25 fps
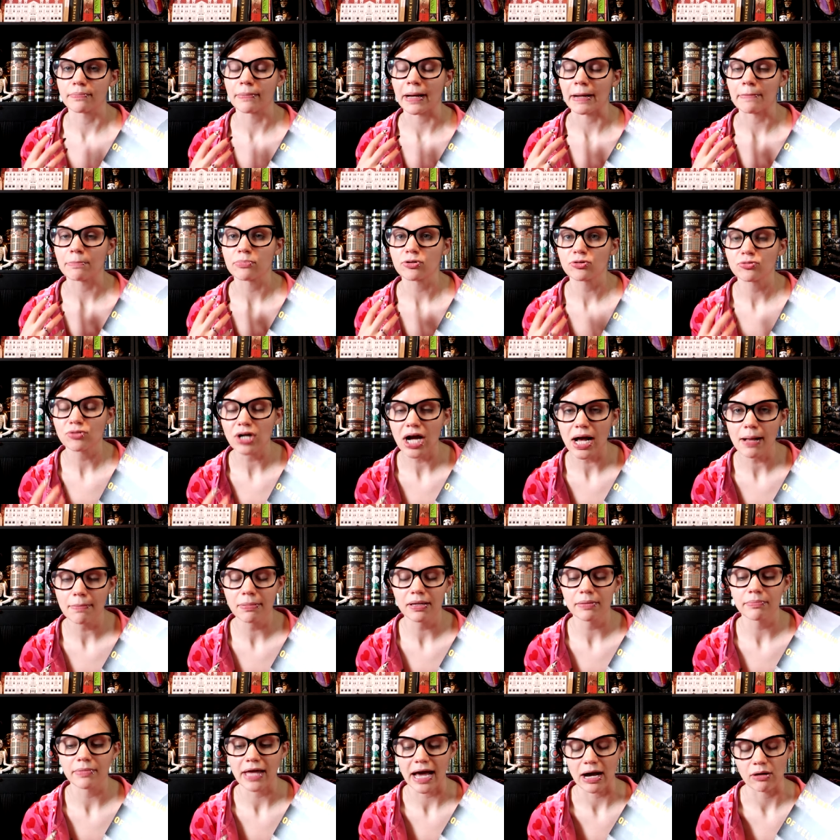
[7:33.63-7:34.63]
My
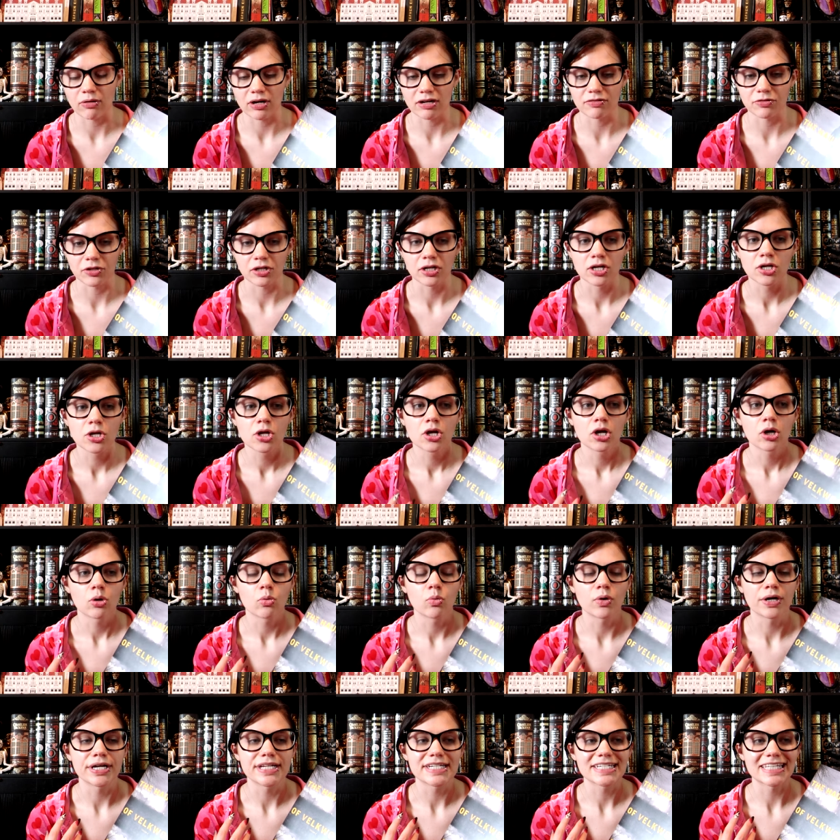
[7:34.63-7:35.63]
problem, however,
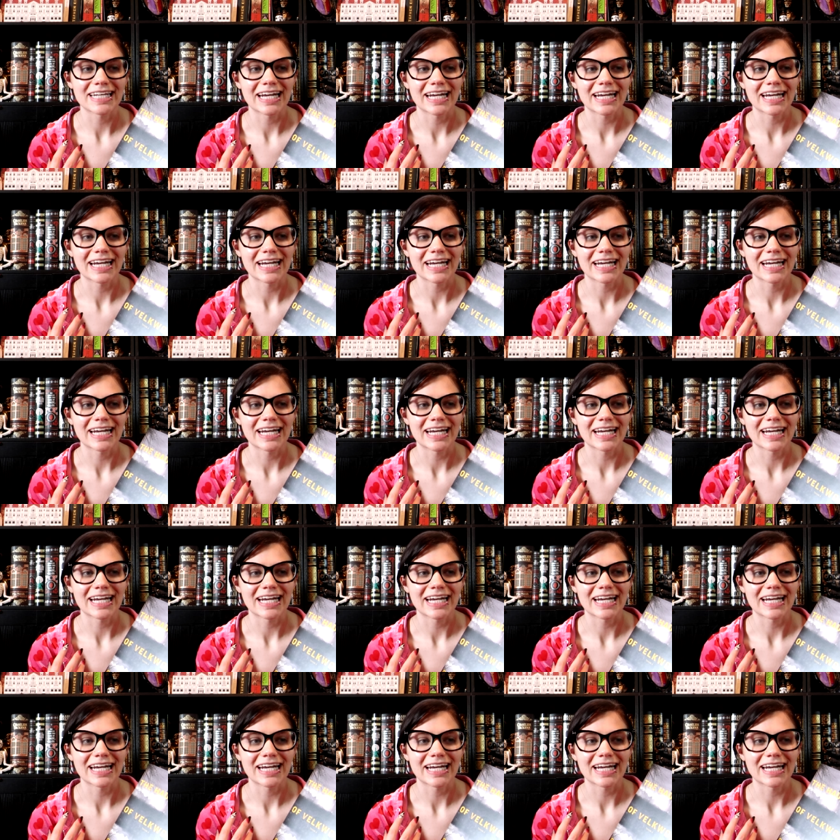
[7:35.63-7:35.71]
was